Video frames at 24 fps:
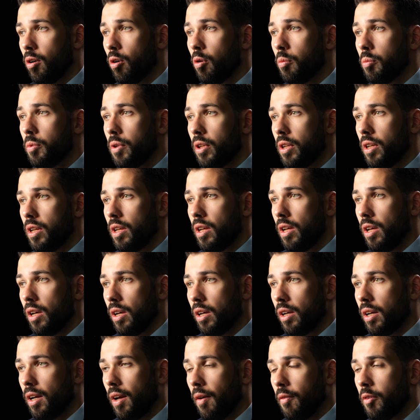hope that
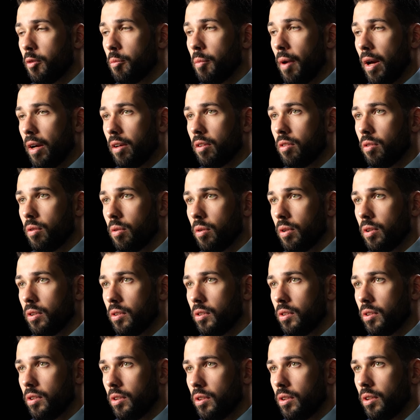he comes back to
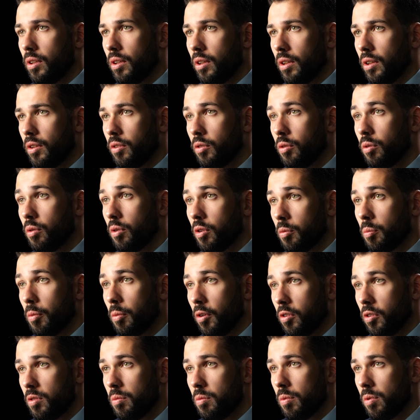us as soon as
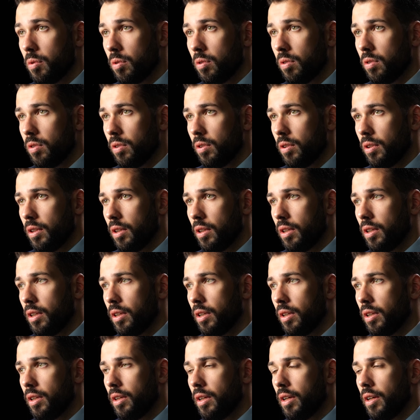possible.
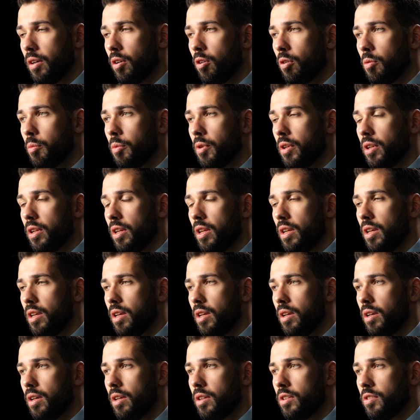I hope that
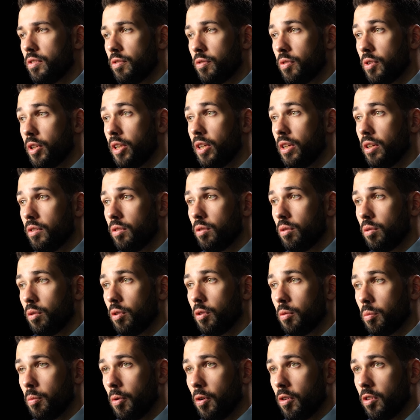he is freed as soon
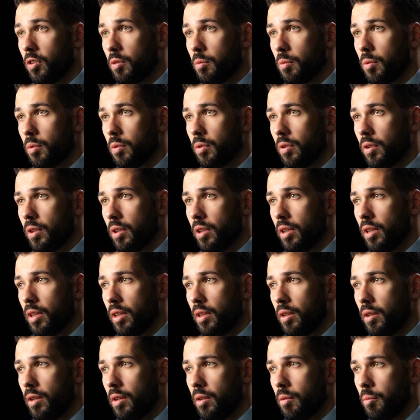as possible
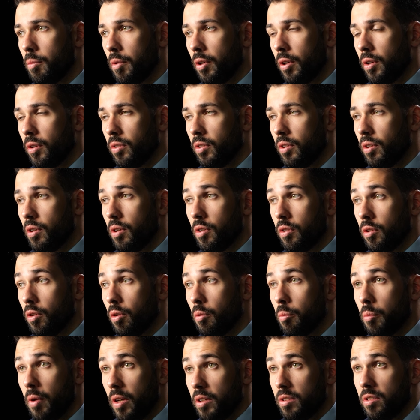because there is no
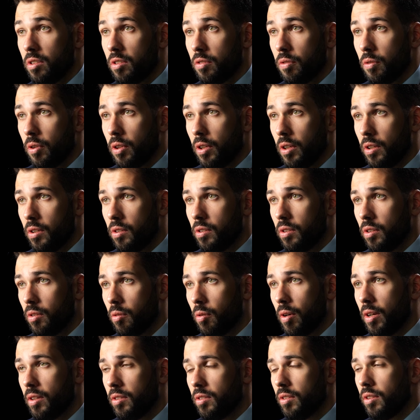basis for his
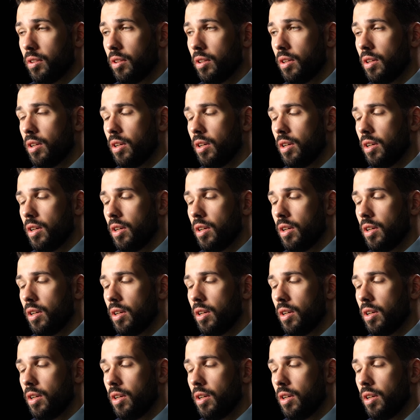arrest.